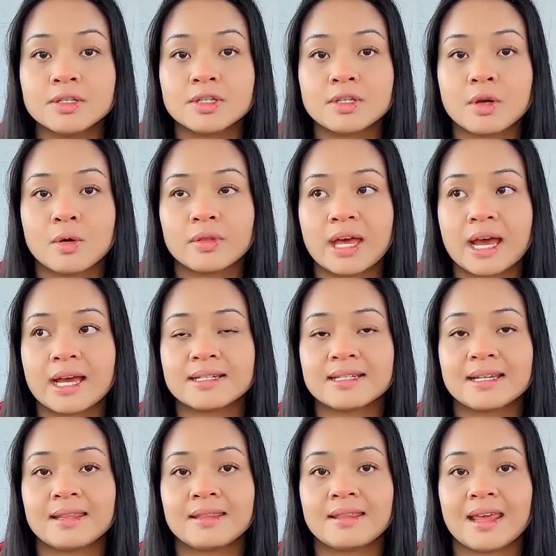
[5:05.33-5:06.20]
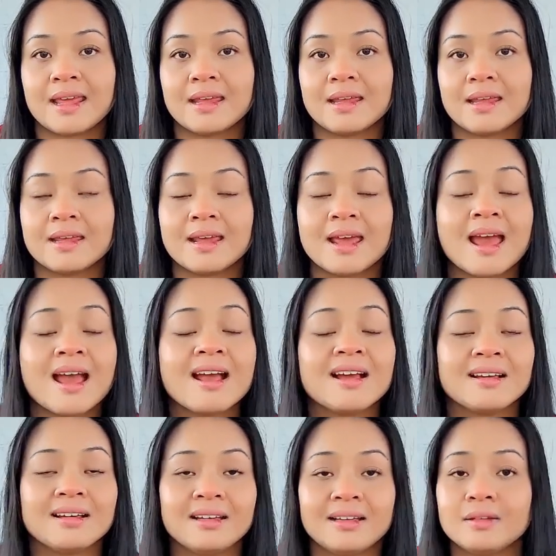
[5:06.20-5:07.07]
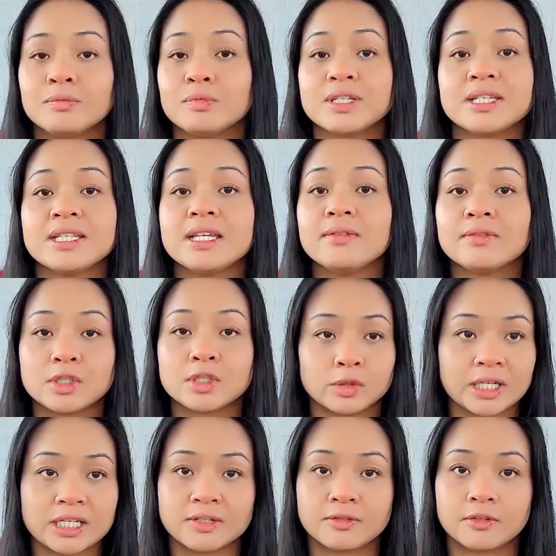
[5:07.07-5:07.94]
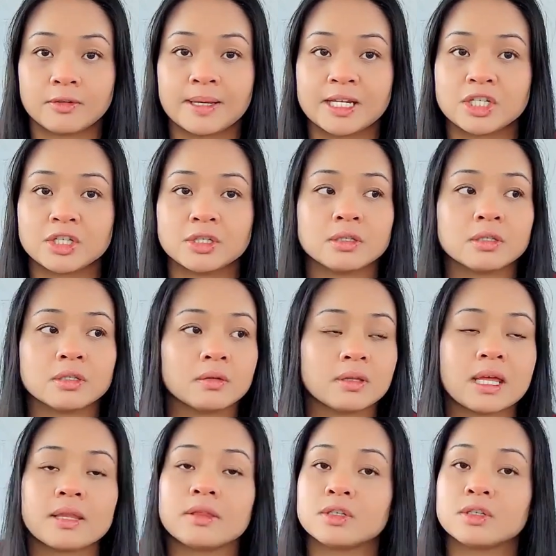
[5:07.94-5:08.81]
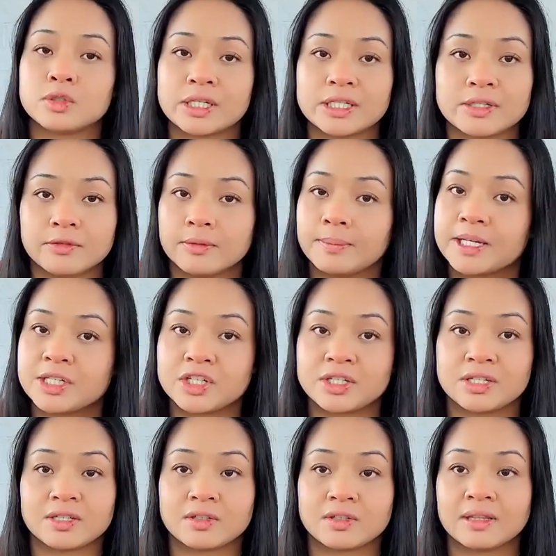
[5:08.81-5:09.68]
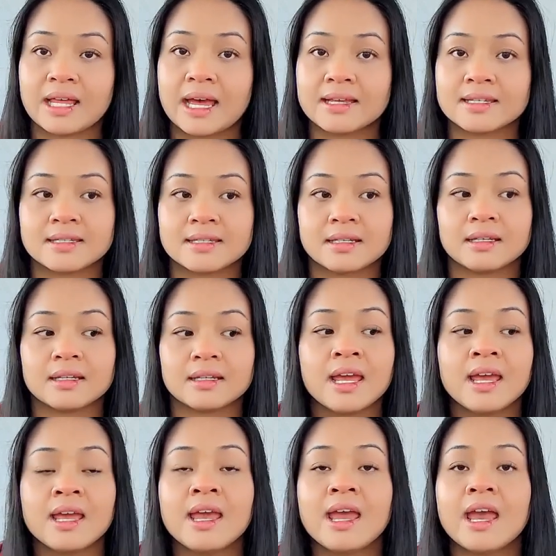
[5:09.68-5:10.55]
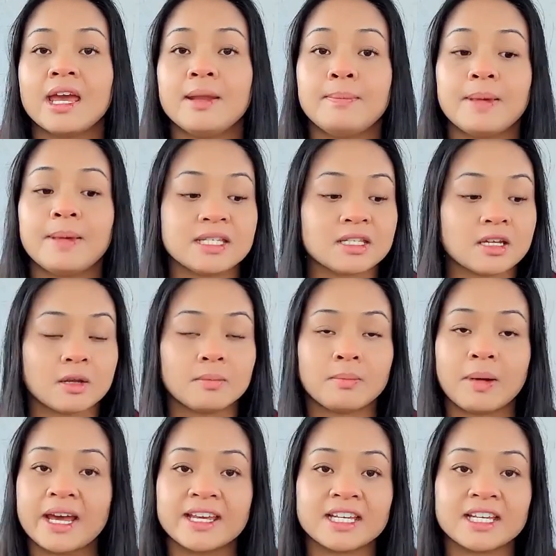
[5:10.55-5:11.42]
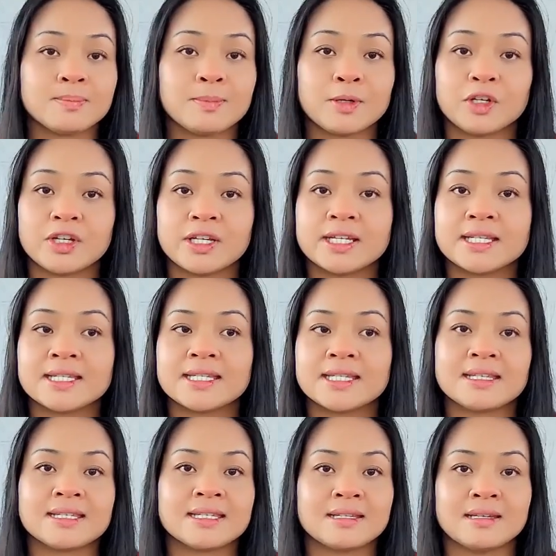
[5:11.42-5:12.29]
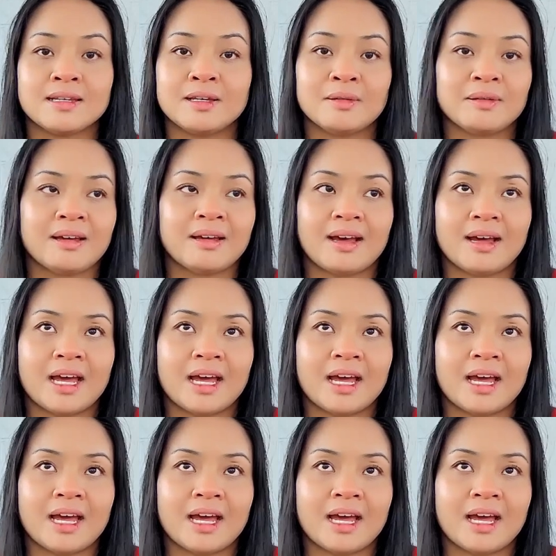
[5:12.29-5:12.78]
so that they receive the transformation so that the transformations are lasting and based on my experience it's eh,